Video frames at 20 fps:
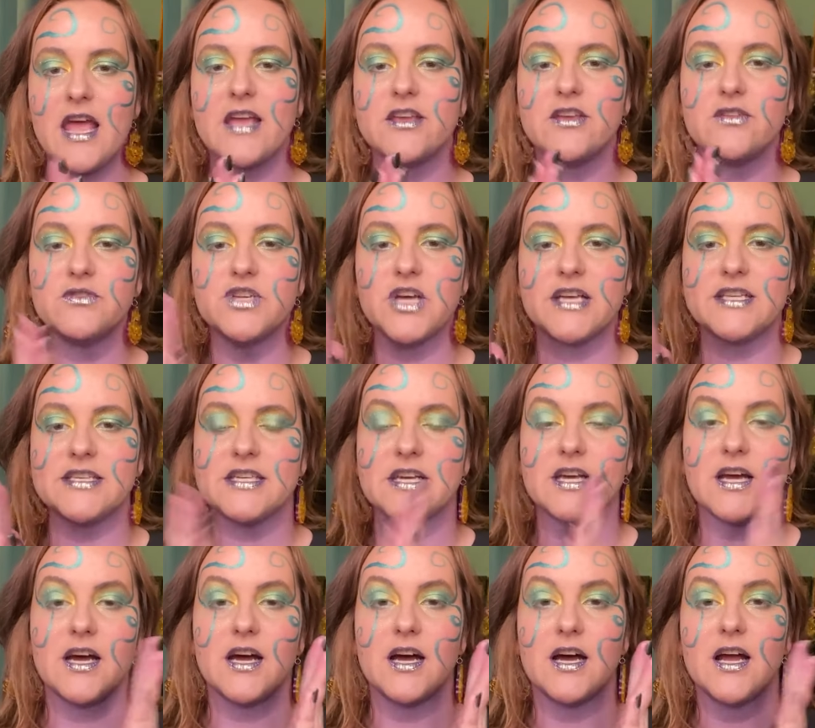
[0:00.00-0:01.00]
Thank you,
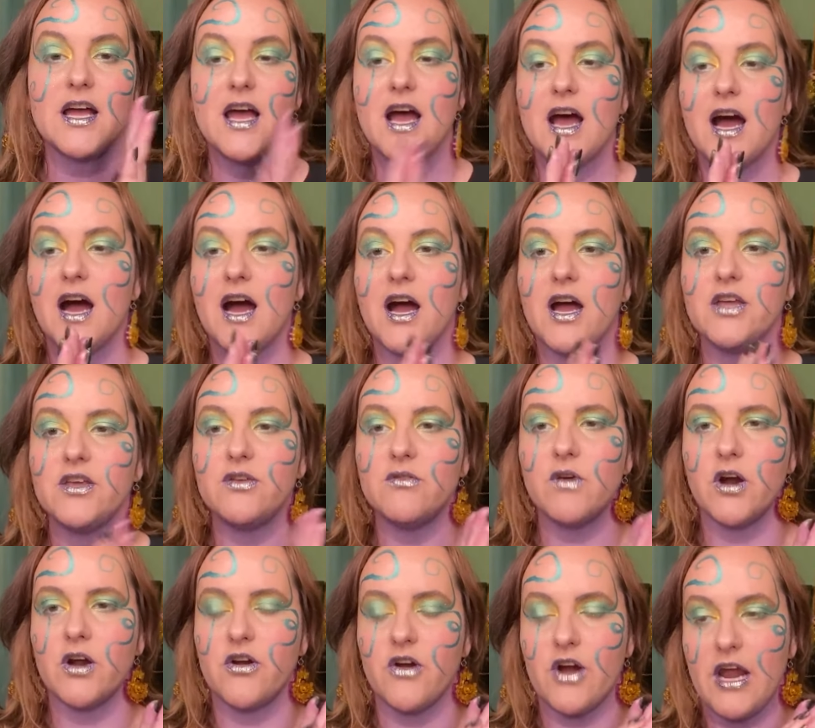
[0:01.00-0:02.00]
Jessica.
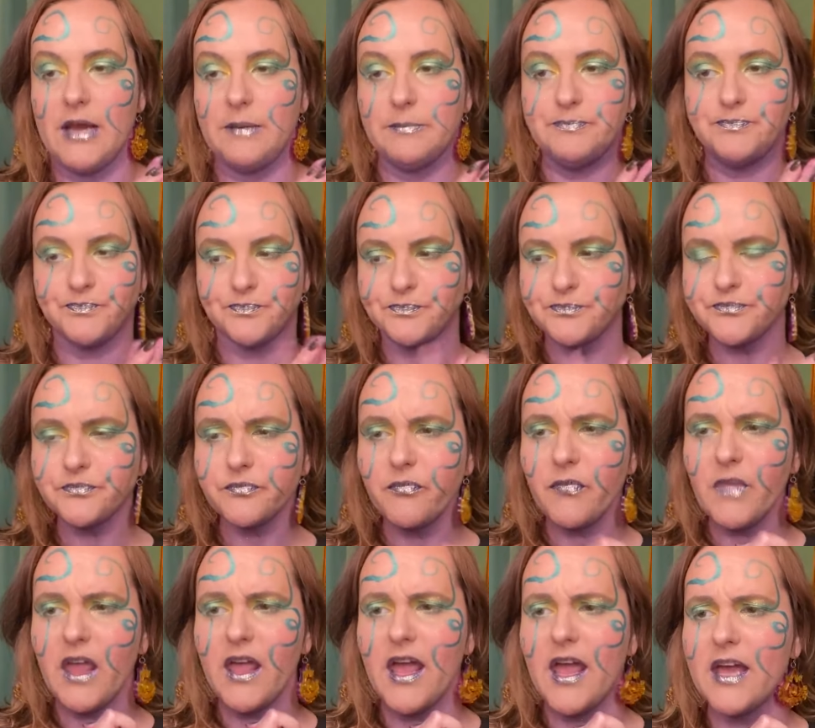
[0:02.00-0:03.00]
You are great.
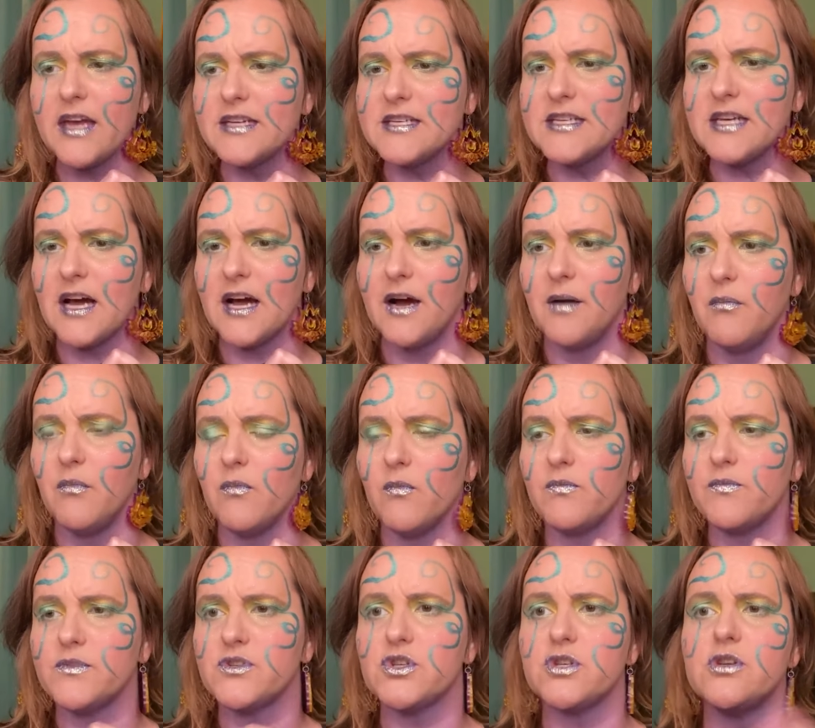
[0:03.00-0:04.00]
And
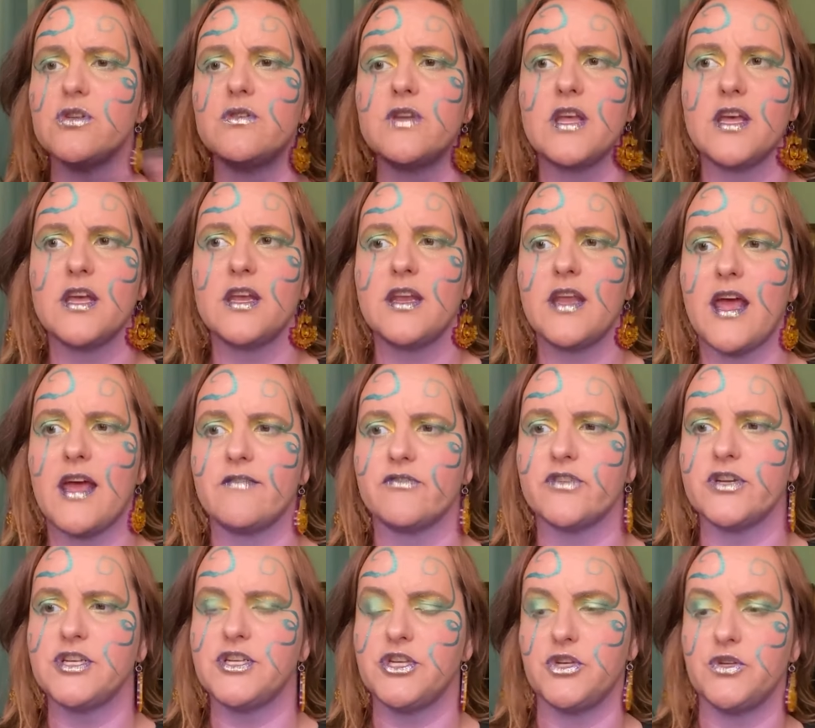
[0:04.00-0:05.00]
tune in
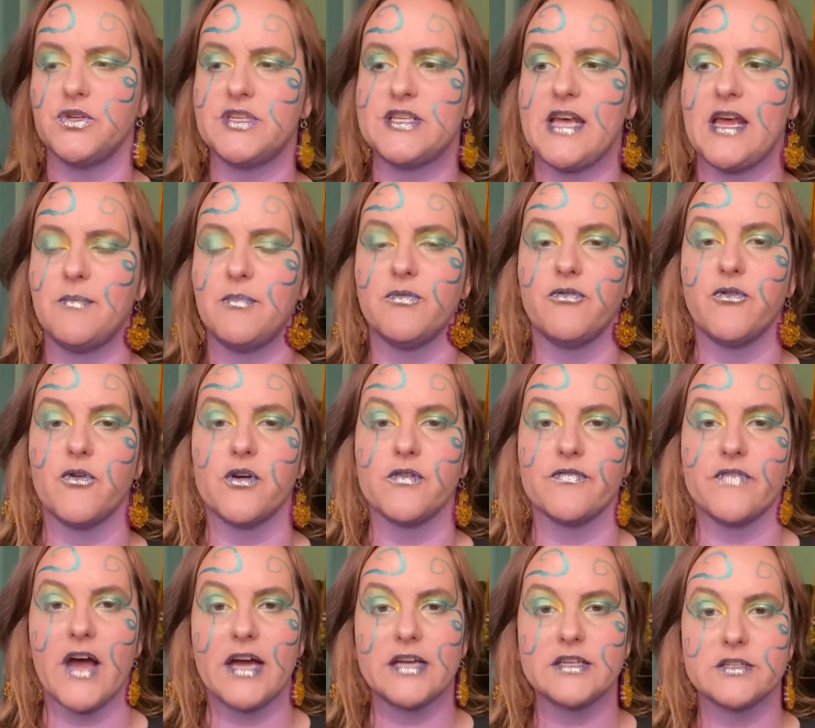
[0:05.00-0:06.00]
every Tuesday before
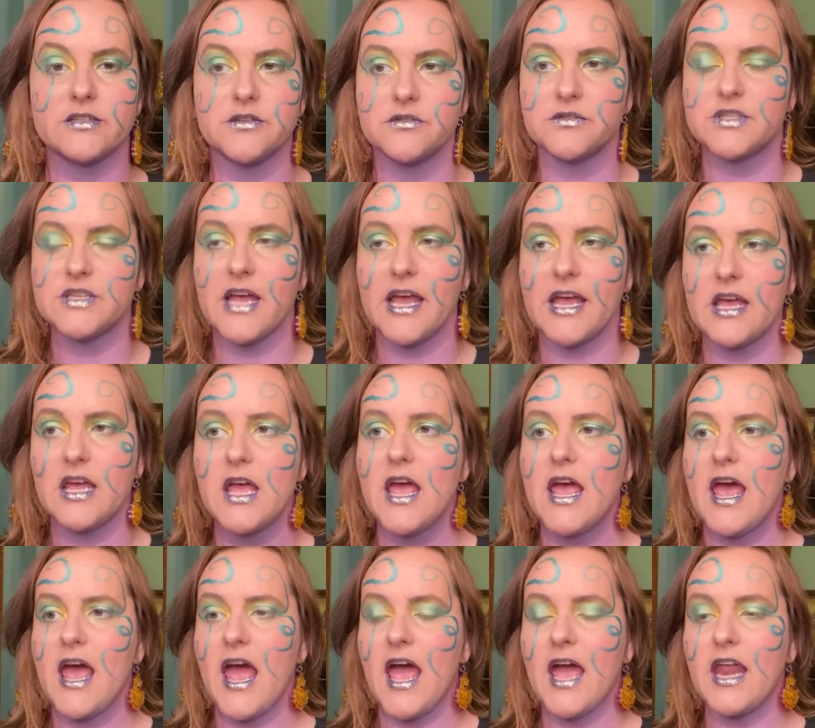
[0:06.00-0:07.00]
Fat Tuesday
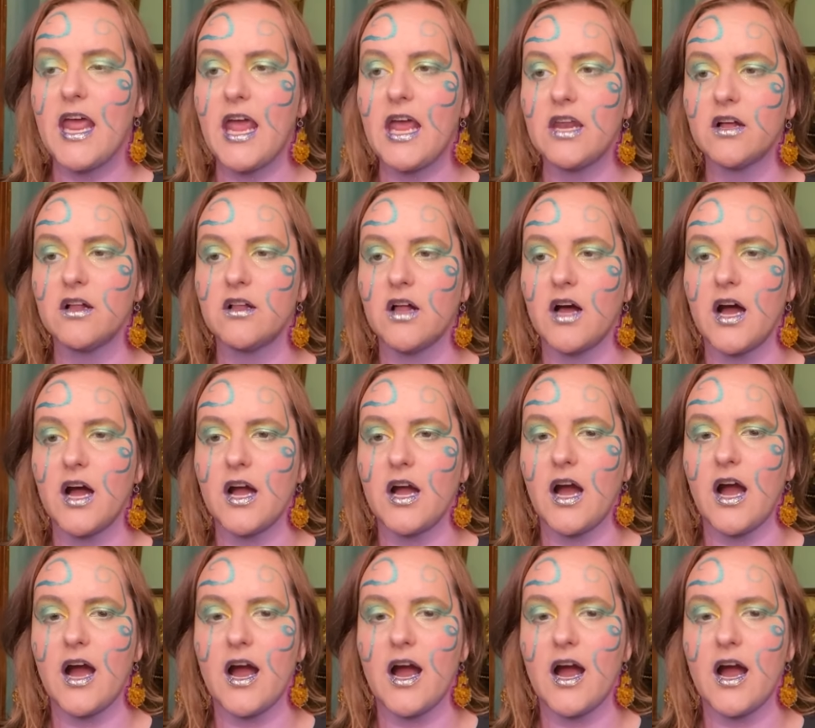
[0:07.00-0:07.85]
at 8 o'clock.